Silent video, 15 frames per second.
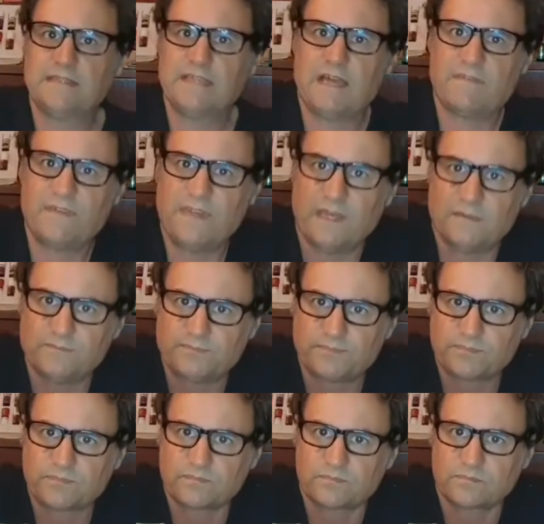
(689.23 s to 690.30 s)
Lavender.
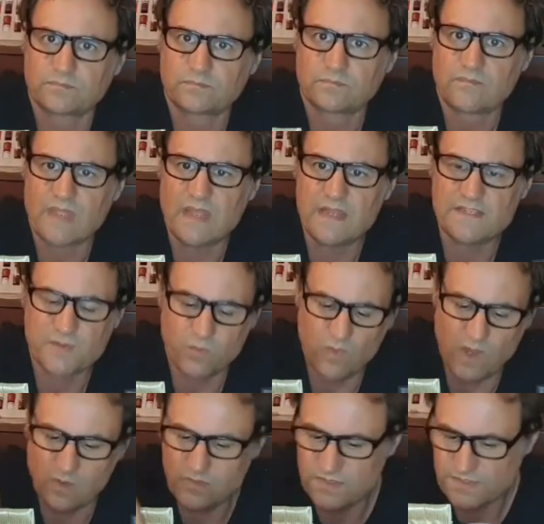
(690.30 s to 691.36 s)
That's a
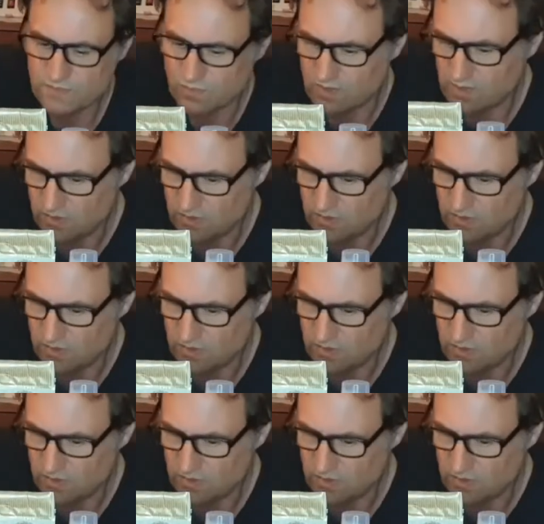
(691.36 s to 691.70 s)
wellness